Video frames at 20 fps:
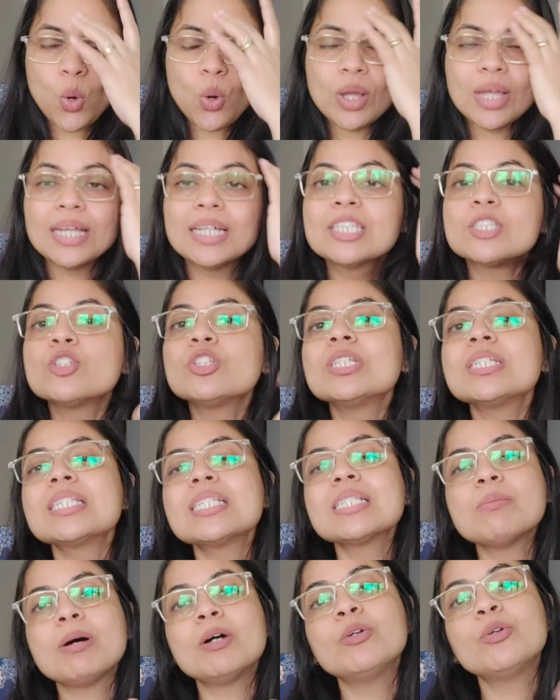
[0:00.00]
Okay, so this
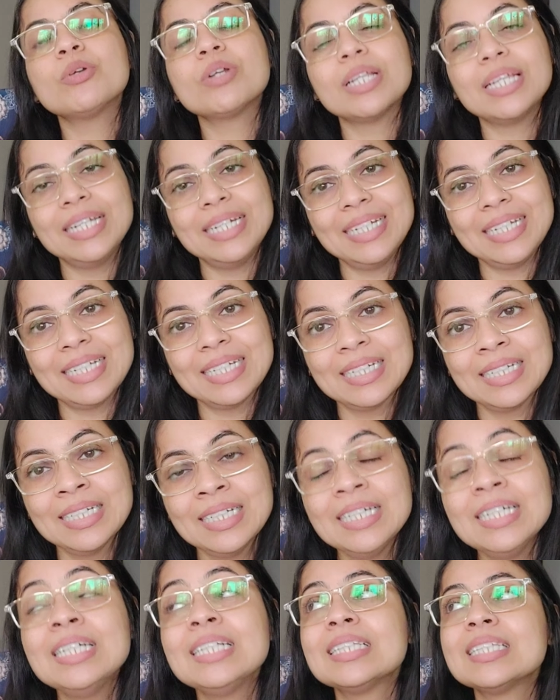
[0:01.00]
is about reading.
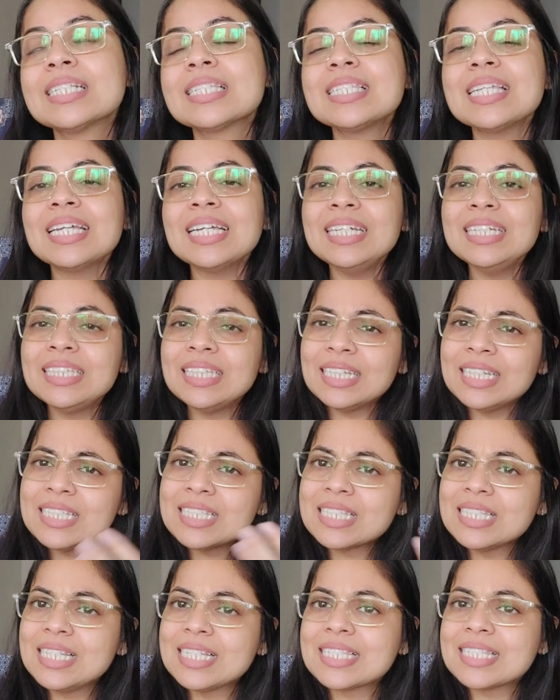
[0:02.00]
The second thing
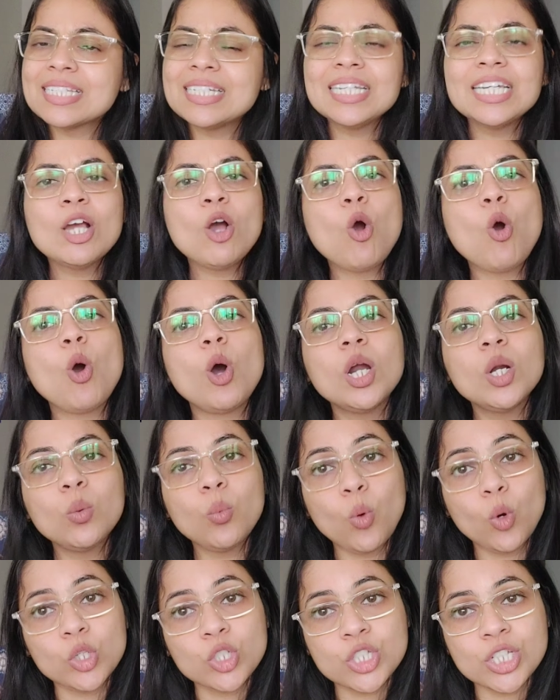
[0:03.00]
is listening or
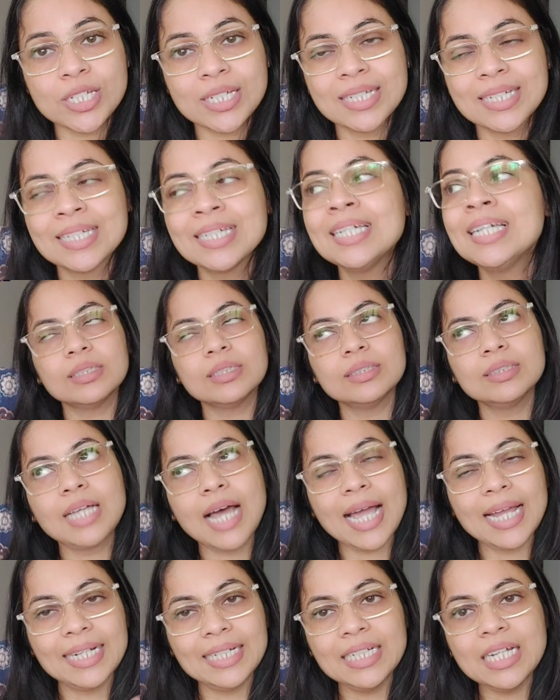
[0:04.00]
watching. The
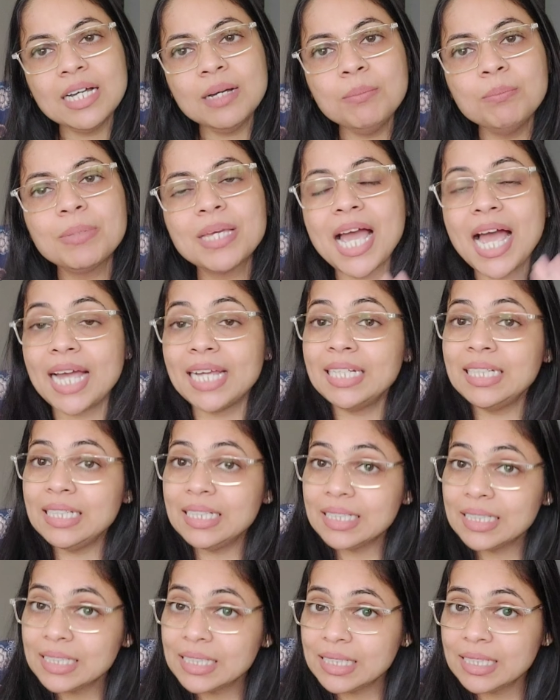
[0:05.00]
idea
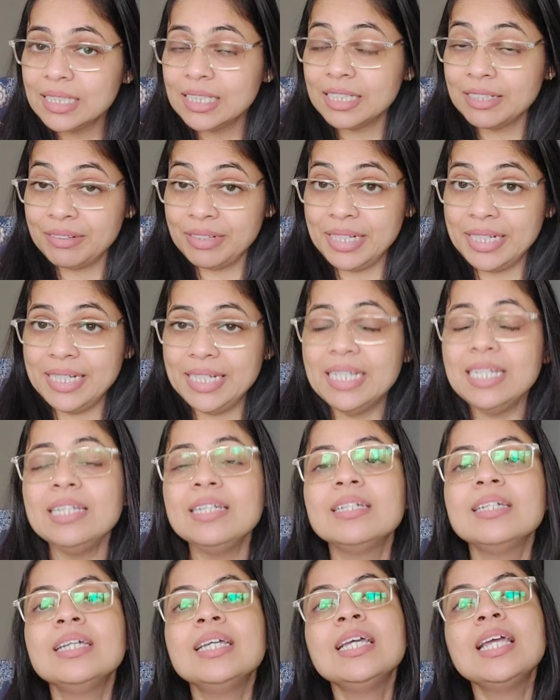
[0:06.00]
behind
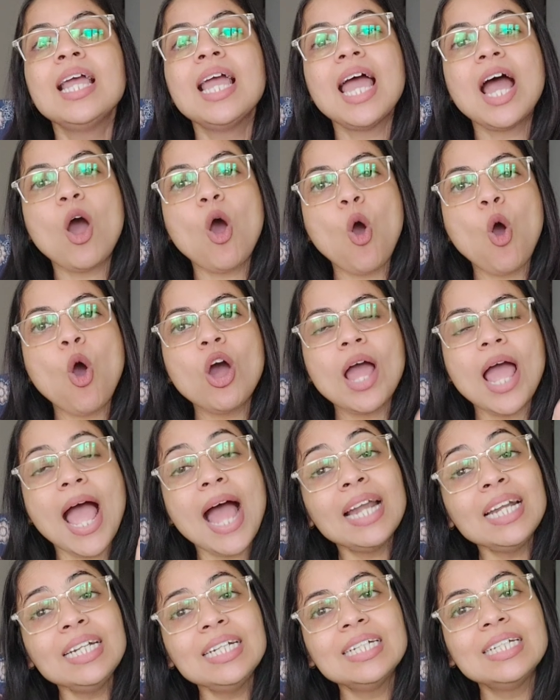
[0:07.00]
reading
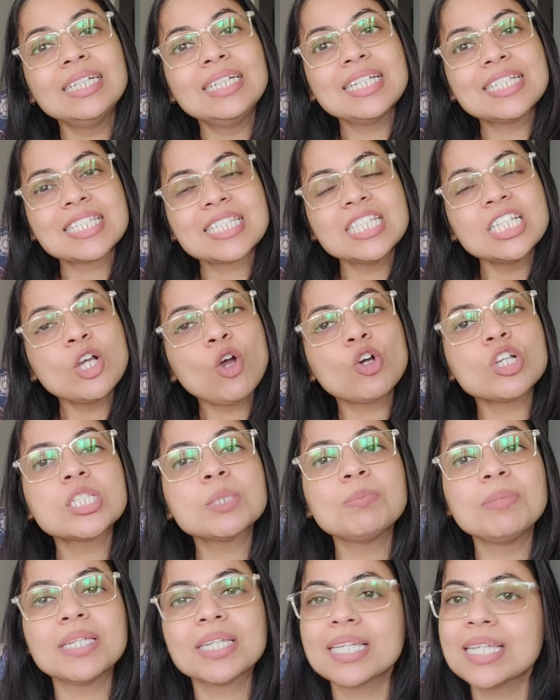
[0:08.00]
and listening or
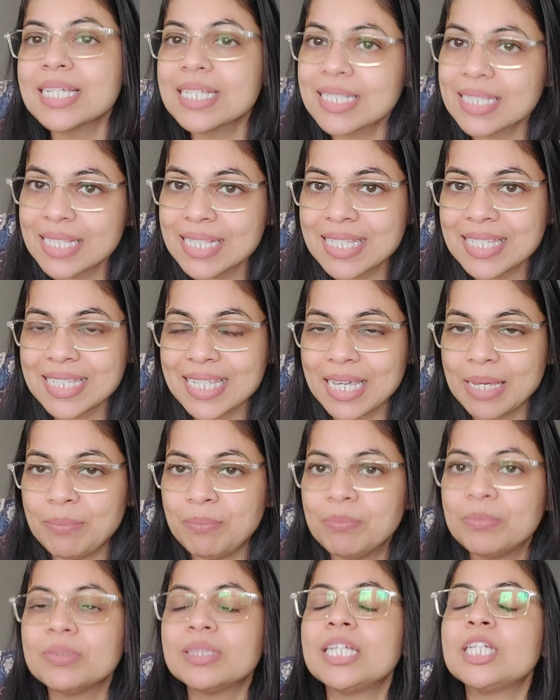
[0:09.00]
speaking is the
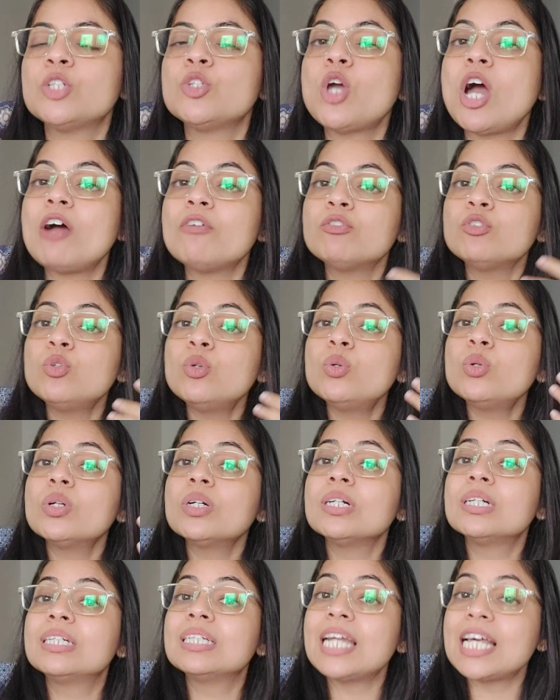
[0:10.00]
same, that you have to
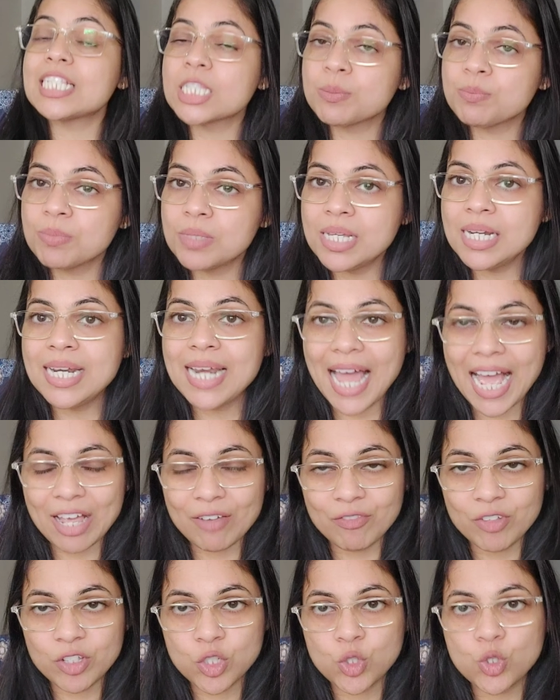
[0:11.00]
grasp the
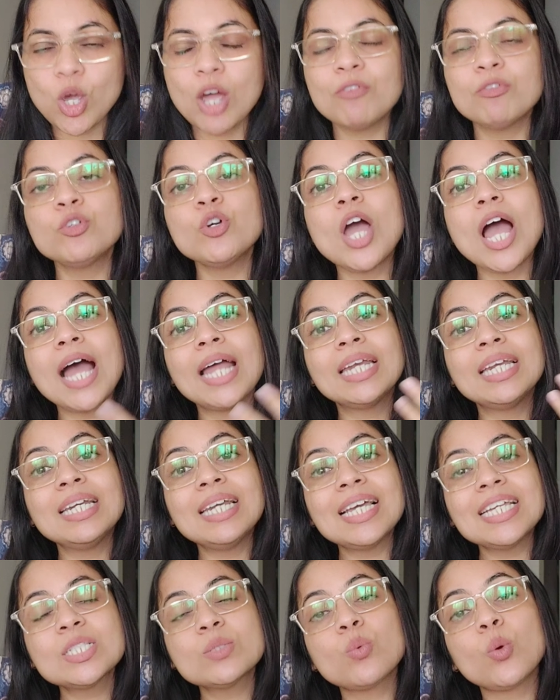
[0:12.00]
language. You have to
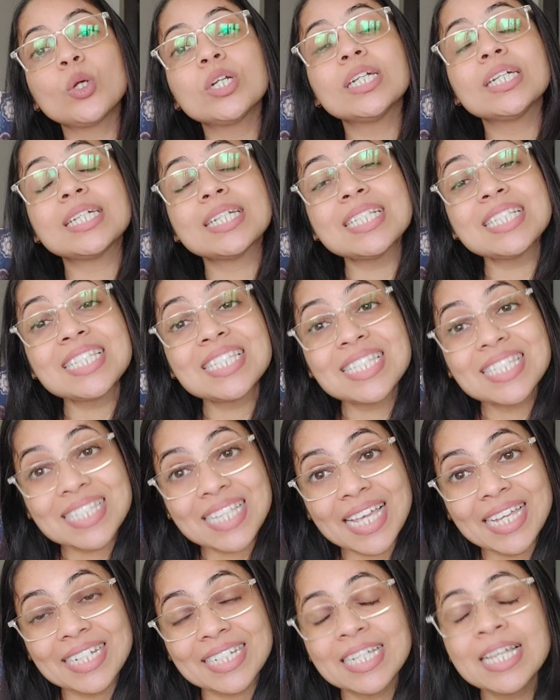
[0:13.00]
analyze what it is
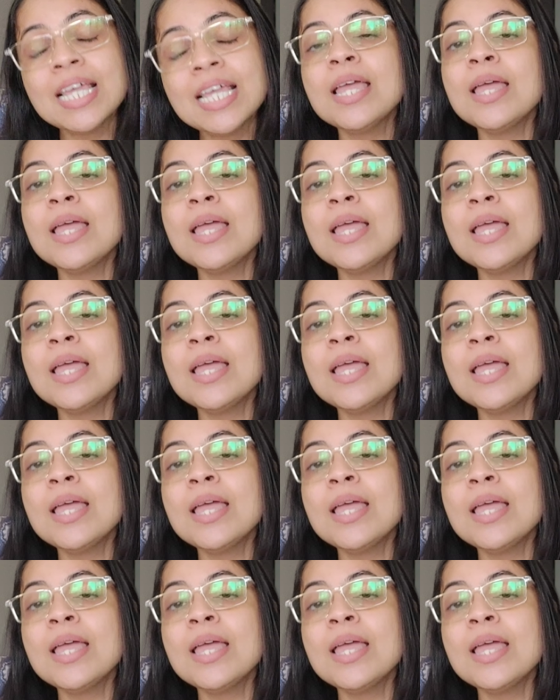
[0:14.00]
said.